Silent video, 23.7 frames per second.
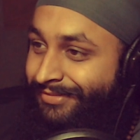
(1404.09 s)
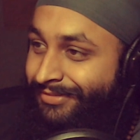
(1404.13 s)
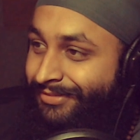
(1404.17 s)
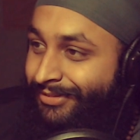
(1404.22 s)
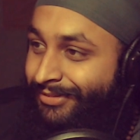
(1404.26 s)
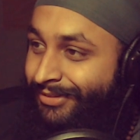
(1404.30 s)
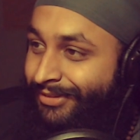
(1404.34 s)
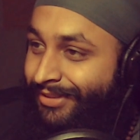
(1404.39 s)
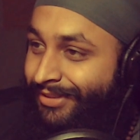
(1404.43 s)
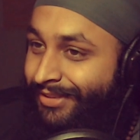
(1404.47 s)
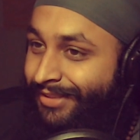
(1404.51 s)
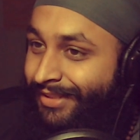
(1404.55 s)
It's
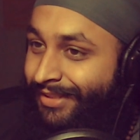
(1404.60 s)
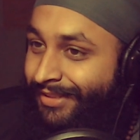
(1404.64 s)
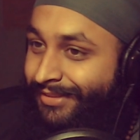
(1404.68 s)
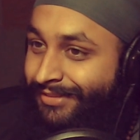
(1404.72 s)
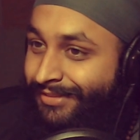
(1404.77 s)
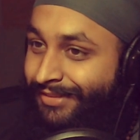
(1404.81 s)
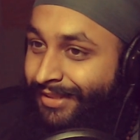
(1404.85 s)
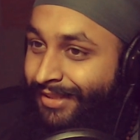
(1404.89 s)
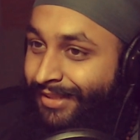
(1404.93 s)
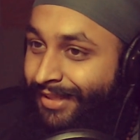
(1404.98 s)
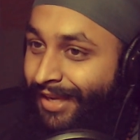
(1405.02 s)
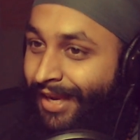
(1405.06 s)
a good day.
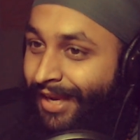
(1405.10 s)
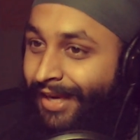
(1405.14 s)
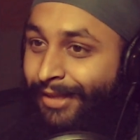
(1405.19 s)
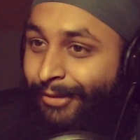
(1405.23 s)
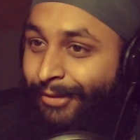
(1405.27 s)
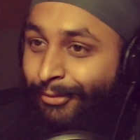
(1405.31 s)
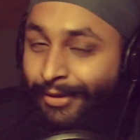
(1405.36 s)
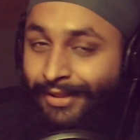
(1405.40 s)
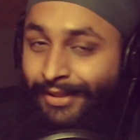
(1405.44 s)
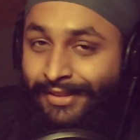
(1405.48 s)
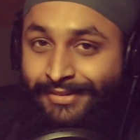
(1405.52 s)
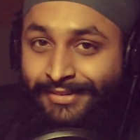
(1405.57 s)

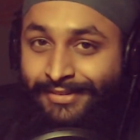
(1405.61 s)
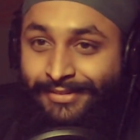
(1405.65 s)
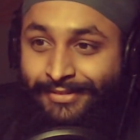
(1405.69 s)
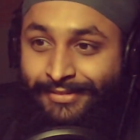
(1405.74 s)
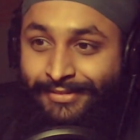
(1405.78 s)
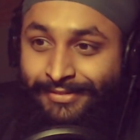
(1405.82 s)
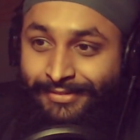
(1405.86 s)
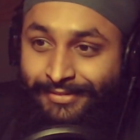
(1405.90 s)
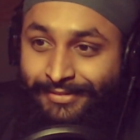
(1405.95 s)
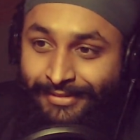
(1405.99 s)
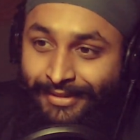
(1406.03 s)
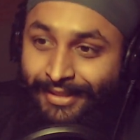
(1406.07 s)
Anyways.
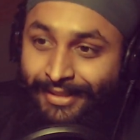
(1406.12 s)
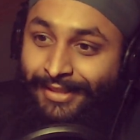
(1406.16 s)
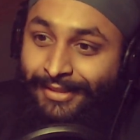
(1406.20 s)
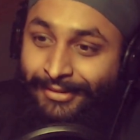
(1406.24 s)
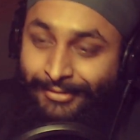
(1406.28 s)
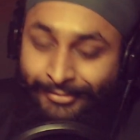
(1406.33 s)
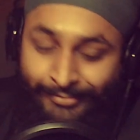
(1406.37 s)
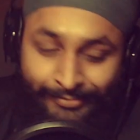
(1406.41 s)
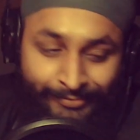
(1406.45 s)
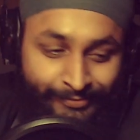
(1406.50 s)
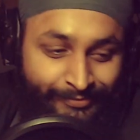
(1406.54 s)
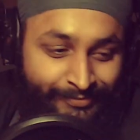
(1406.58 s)
Yeah.
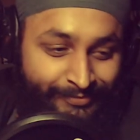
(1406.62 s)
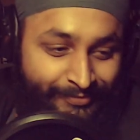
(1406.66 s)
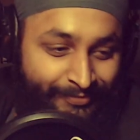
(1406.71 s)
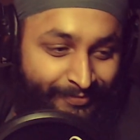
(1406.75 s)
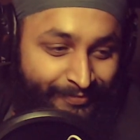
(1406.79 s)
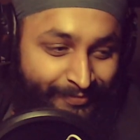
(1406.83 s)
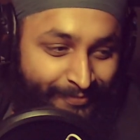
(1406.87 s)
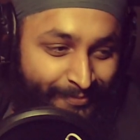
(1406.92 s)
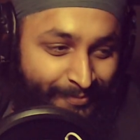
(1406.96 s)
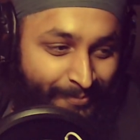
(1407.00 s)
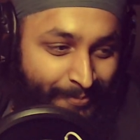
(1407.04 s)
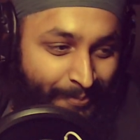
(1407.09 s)
No, don't
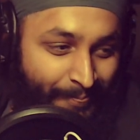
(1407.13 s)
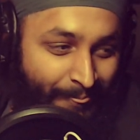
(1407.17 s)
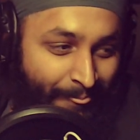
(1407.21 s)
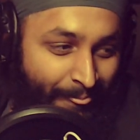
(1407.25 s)
even.